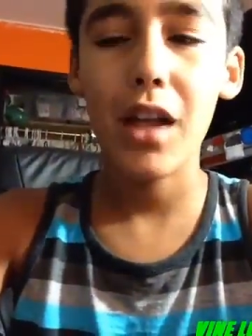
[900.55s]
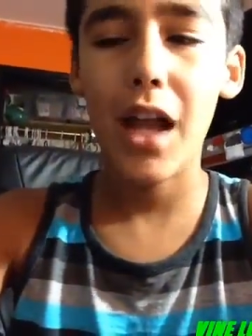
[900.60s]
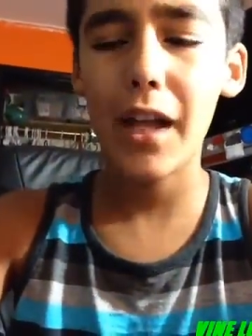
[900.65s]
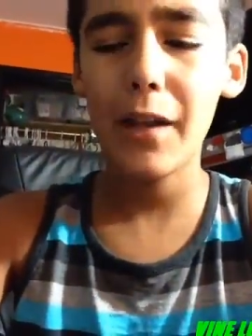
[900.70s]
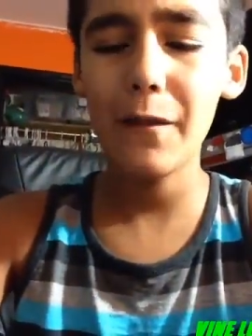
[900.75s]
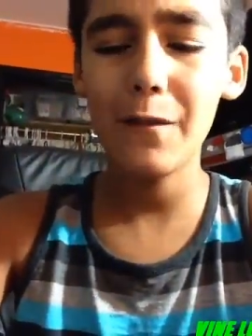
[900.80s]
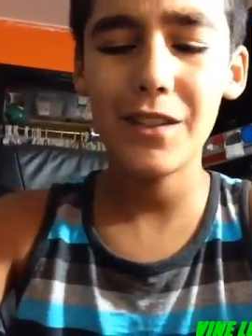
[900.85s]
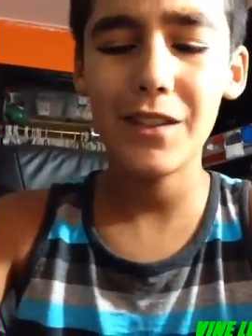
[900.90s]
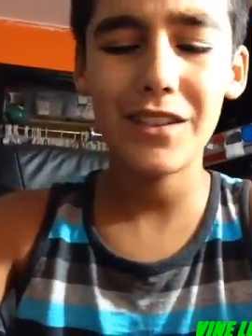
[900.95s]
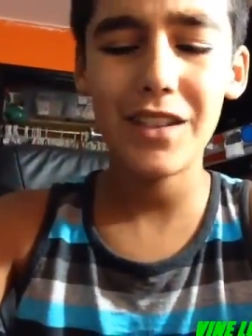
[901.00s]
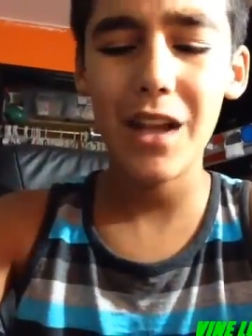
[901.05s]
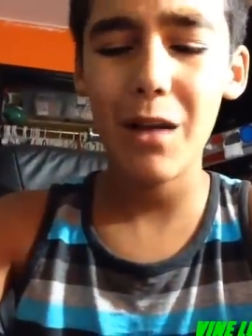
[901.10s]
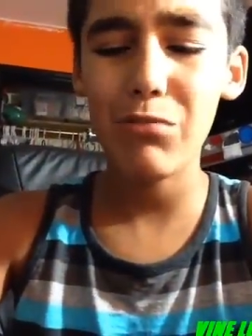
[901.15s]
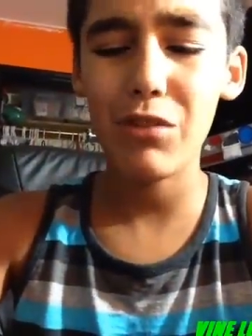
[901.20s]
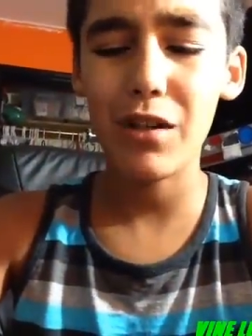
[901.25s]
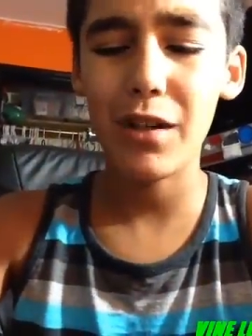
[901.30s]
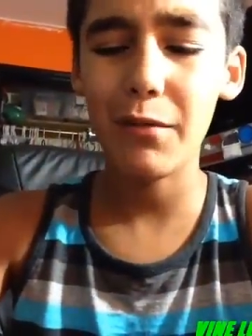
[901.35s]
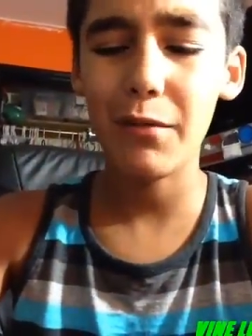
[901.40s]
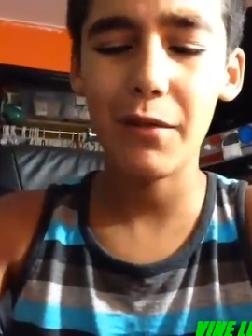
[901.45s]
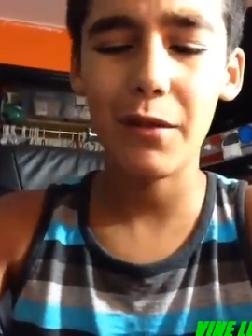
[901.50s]
I can stop
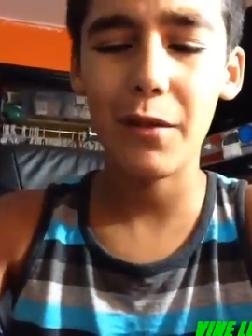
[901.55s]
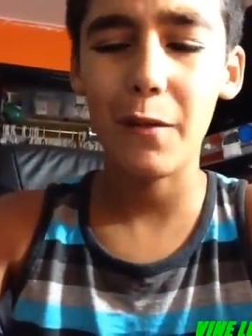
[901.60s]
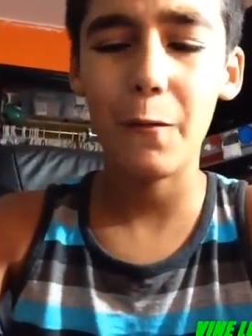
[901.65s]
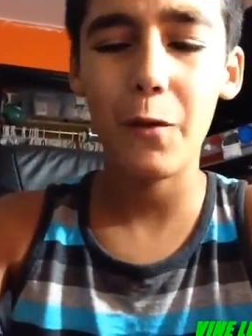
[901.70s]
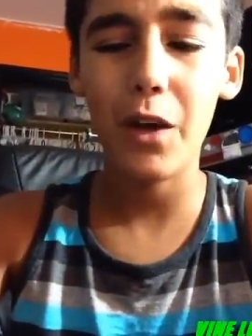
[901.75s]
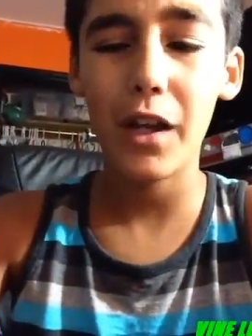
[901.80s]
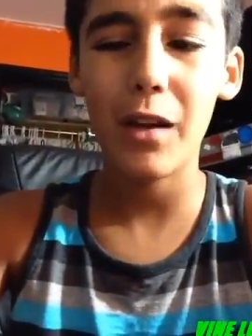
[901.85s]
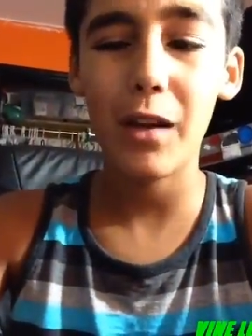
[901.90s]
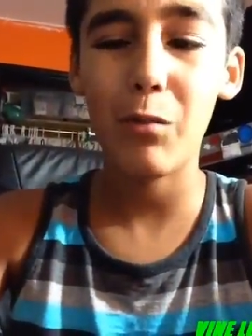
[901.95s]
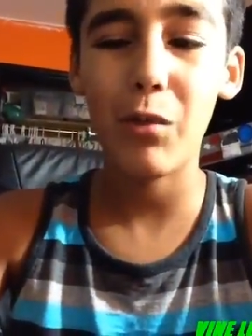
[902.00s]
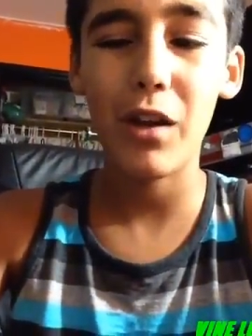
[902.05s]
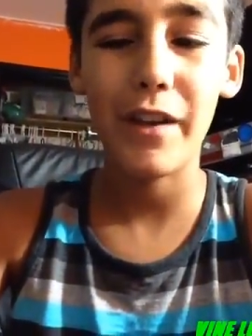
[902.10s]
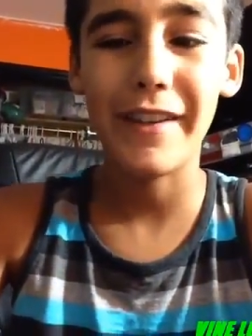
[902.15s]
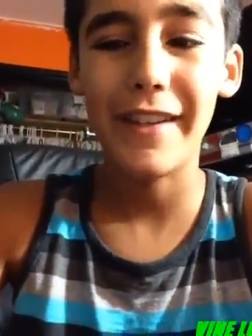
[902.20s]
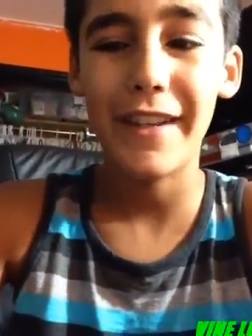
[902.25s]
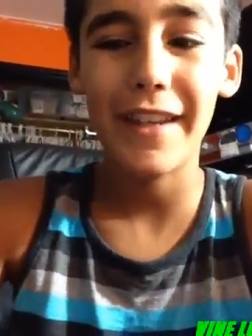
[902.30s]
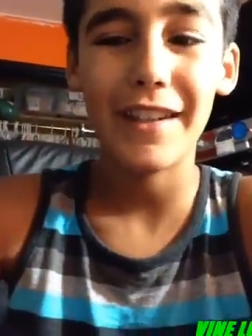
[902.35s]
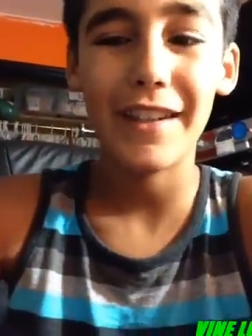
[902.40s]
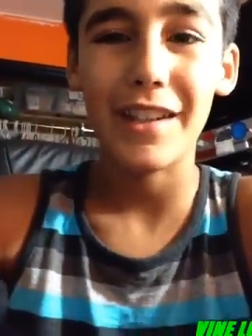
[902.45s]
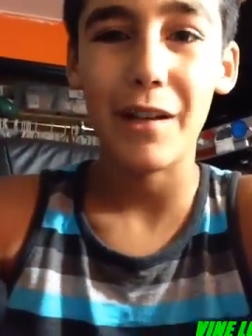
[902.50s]
whenever the fuck I want.
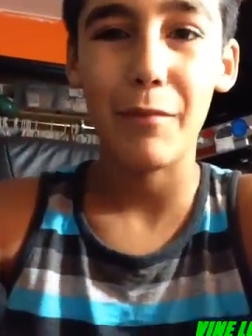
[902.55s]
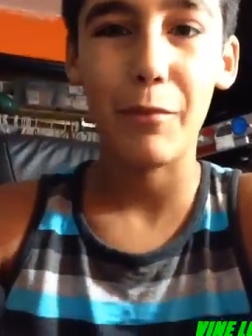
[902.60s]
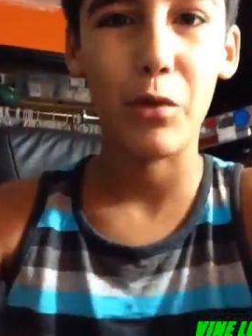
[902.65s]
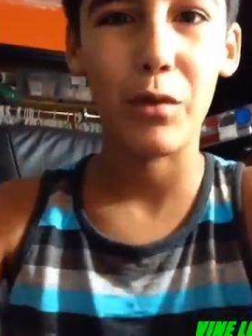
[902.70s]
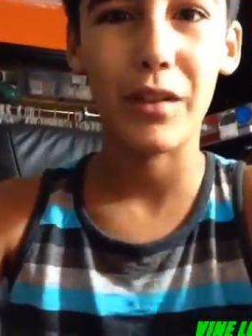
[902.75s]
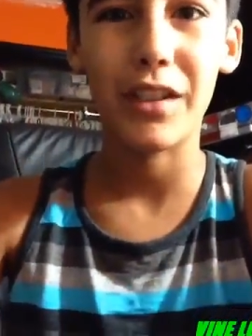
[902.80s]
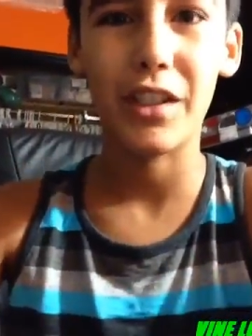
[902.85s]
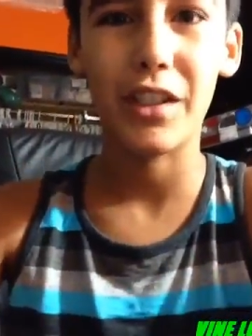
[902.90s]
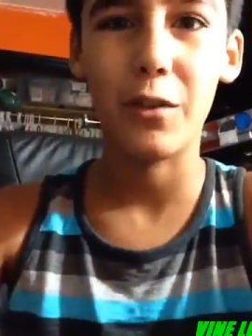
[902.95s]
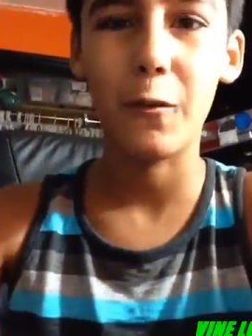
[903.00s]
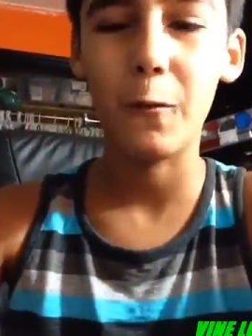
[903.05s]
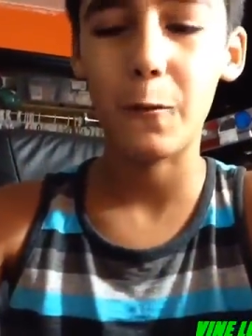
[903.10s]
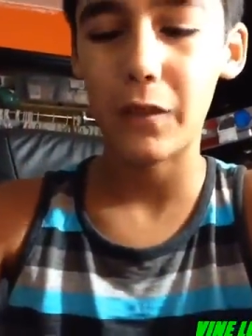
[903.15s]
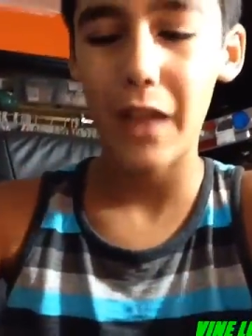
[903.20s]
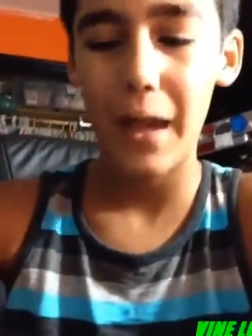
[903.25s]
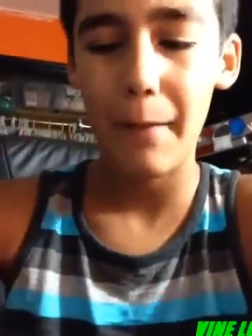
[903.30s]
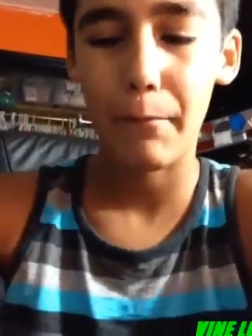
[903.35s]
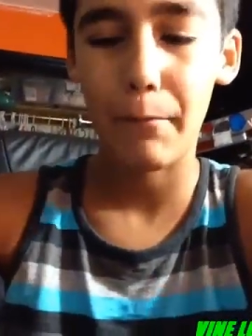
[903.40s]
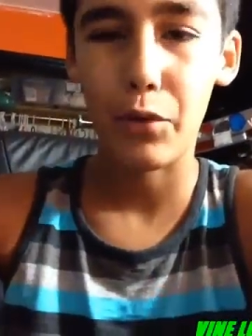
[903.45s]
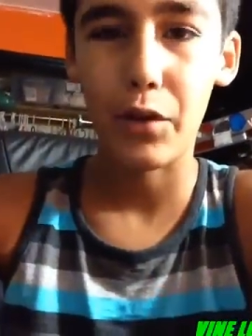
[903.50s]
You can't tell me what to do,
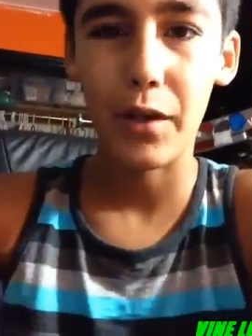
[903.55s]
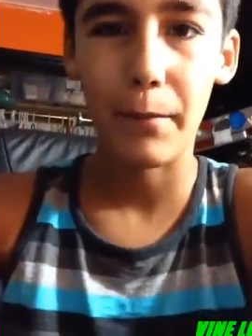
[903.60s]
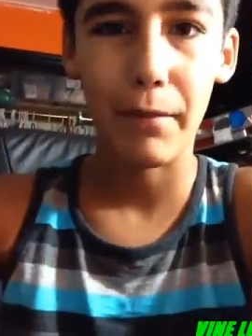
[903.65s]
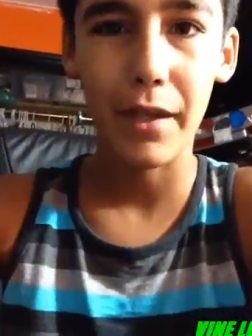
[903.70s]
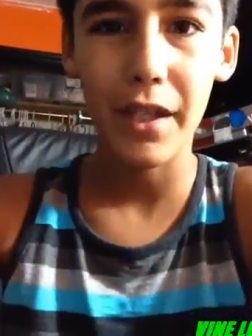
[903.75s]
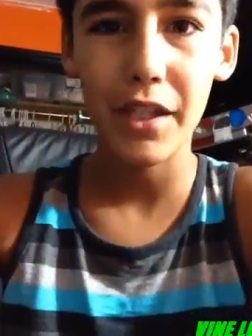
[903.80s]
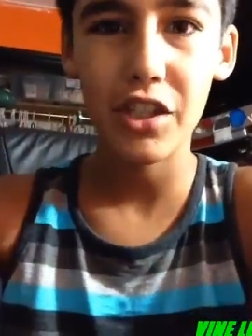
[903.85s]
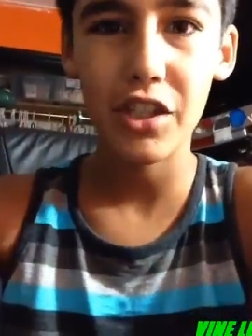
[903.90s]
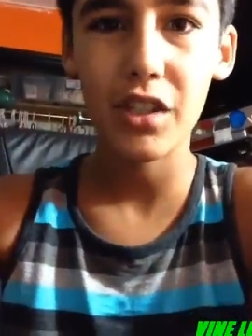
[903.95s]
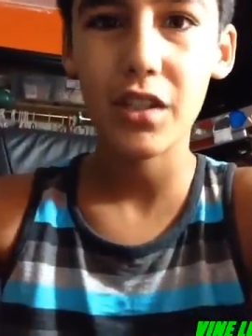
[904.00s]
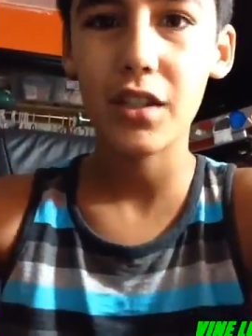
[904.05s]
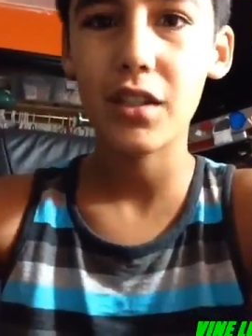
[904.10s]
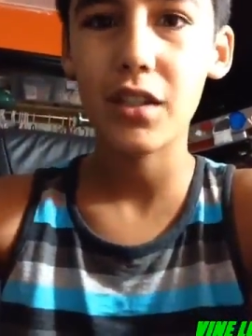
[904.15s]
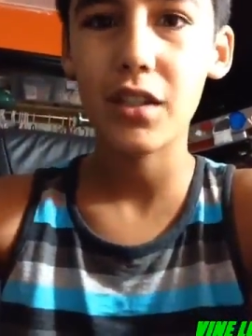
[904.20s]
flat booty bitch.